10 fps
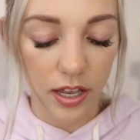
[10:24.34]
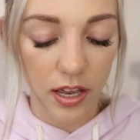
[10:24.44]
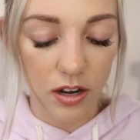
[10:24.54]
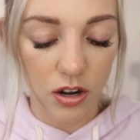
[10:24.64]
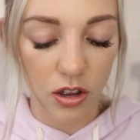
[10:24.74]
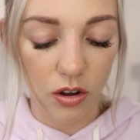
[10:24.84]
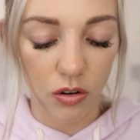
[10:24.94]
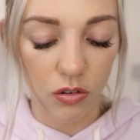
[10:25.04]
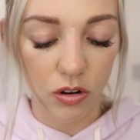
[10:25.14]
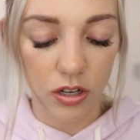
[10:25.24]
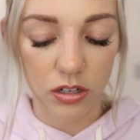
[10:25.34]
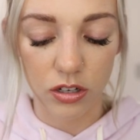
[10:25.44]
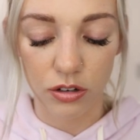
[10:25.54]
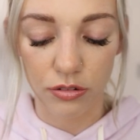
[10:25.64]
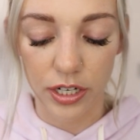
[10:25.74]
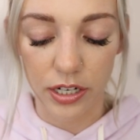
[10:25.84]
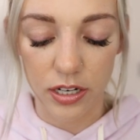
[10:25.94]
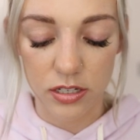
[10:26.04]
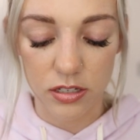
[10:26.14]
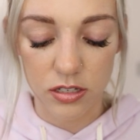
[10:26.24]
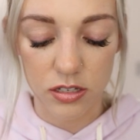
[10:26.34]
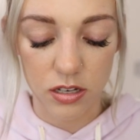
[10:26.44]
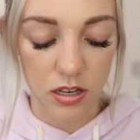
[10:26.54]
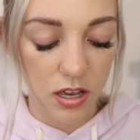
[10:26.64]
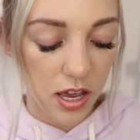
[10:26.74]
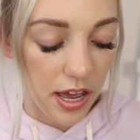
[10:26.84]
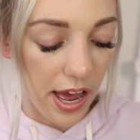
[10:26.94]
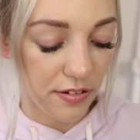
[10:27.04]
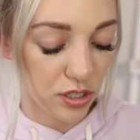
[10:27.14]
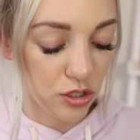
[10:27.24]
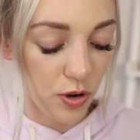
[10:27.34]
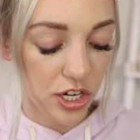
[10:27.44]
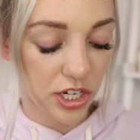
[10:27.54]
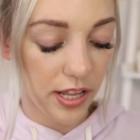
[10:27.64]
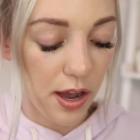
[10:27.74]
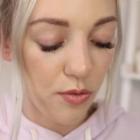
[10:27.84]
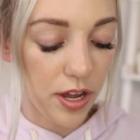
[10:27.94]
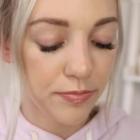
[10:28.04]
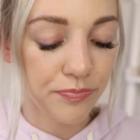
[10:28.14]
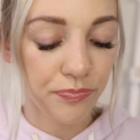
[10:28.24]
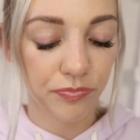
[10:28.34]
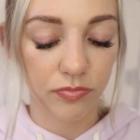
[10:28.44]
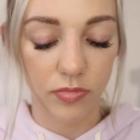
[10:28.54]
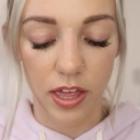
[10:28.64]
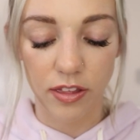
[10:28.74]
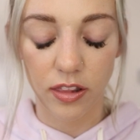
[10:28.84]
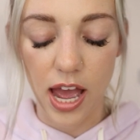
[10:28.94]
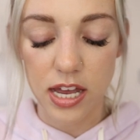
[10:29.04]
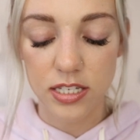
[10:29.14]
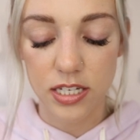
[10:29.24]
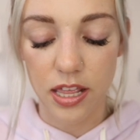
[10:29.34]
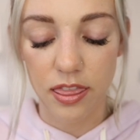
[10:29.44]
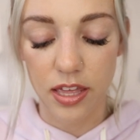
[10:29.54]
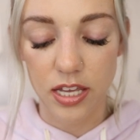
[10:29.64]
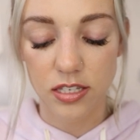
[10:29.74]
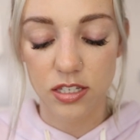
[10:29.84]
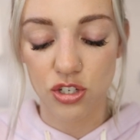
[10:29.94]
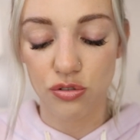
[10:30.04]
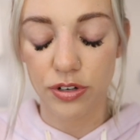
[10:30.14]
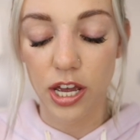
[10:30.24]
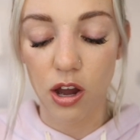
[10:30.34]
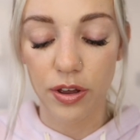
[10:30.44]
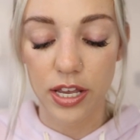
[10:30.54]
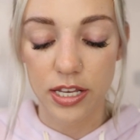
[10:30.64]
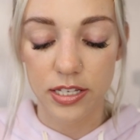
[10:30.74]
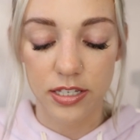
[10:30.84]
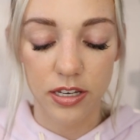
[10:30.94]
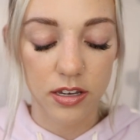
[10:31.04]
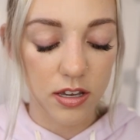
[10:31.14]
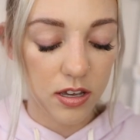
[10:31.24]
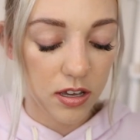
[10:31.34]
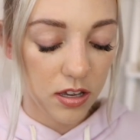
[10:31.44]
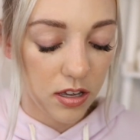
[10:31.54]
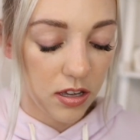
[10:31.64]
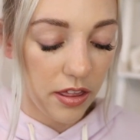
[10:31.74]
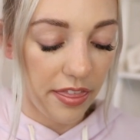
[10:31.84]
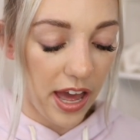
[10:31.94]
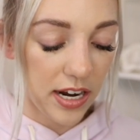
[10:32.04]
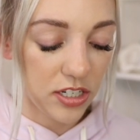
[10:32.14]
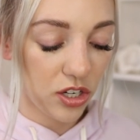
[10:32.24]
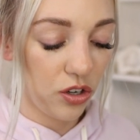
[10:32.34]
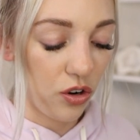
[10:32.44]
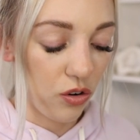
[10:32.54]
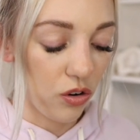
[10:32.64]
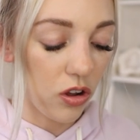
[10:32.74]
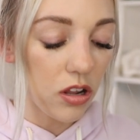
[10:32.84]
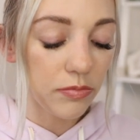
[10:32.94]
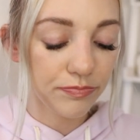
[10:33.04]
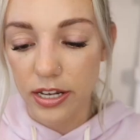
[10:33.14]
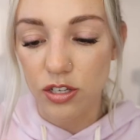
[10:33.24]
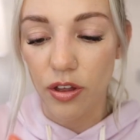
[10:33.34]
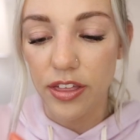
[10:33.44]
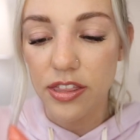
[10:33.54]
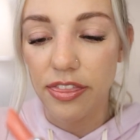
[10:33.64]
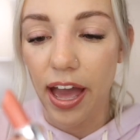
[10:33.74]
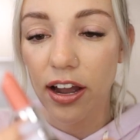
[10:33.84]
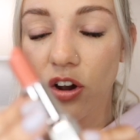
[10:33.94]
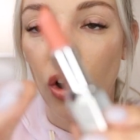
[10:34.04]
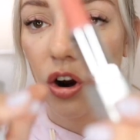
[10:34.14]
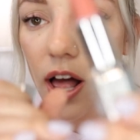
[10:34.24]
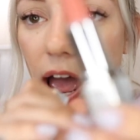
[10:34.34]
Again, no grittiness after swatching that one. And the last in this trio is That Girl. And so I think That Girl